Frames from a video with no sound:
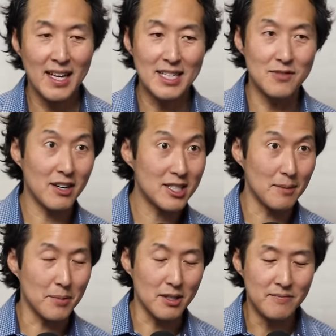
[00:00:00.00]
And it's very
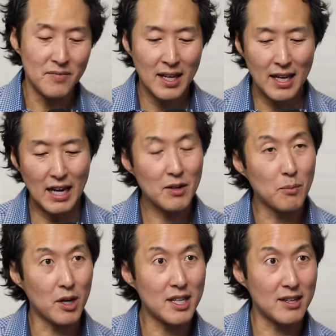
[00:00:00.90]
simple. Every
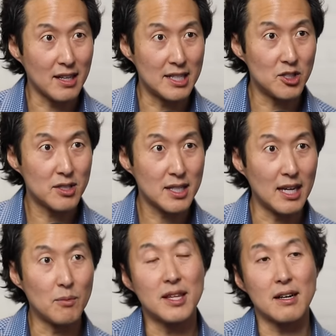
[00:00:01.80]
morning you cleanse your
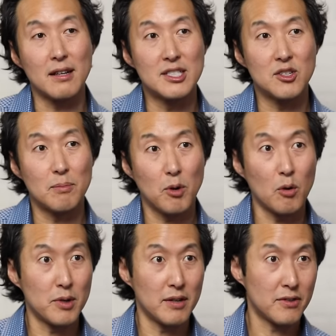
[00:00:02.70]
skin with a cleanser
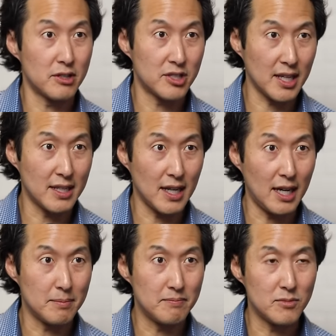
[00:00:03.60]
appropriate for your skin
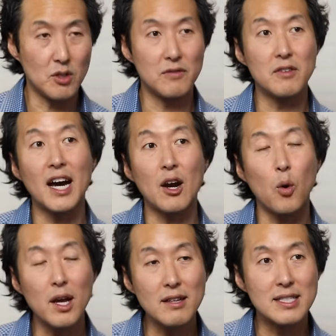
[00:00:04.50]
type. So if you've got
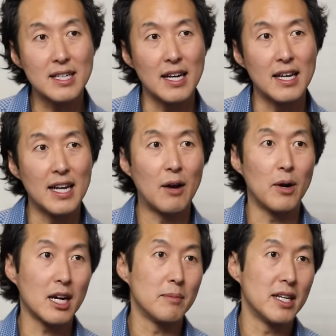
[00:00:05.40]
oily skin, I
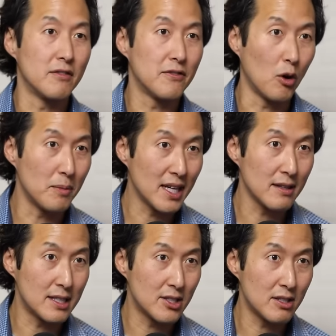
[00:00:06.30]
recommend a foaming
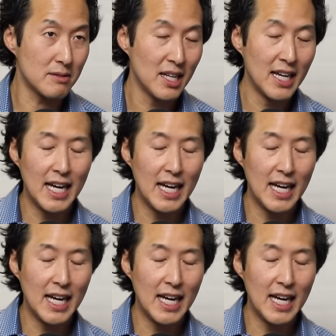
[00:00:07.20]
cleanser.